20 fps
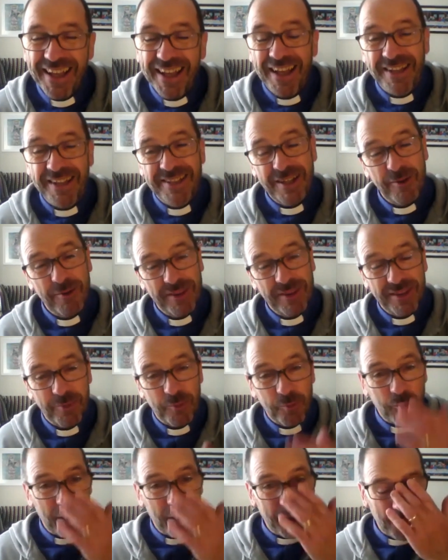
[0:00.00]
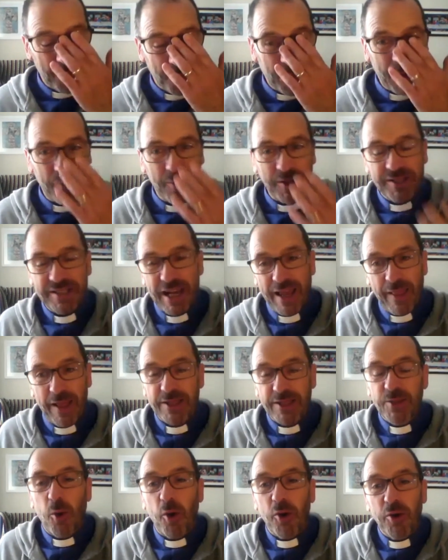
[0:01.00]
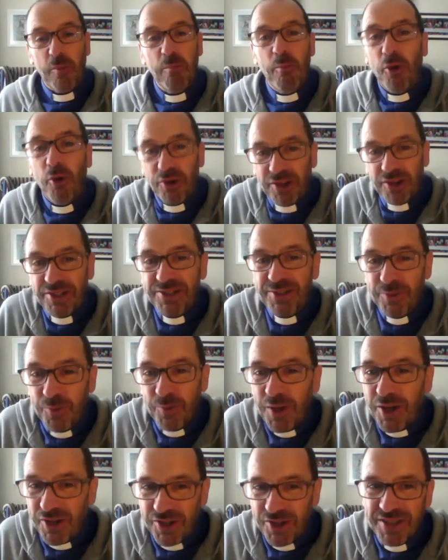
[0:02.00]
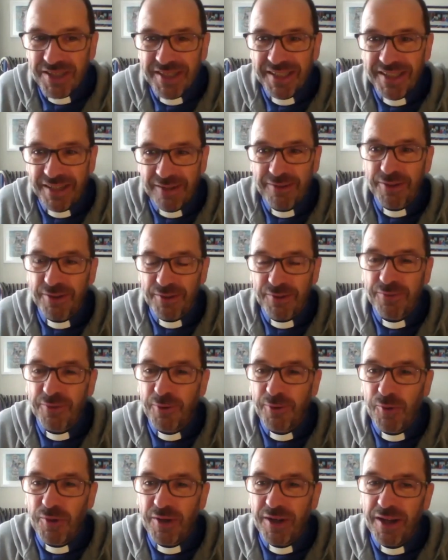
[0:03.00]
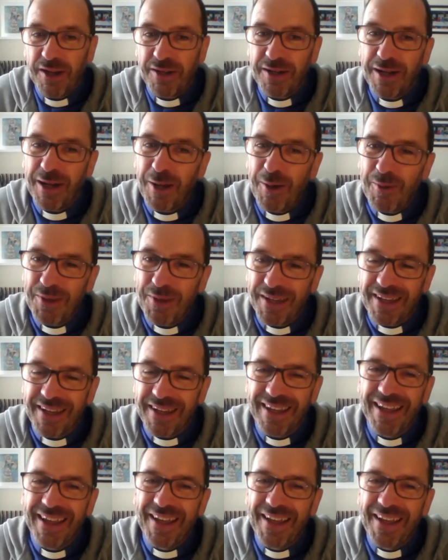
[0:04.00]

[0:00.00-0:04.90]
And so we would say that's quite a modest wish, isn't it? Just food and clothing.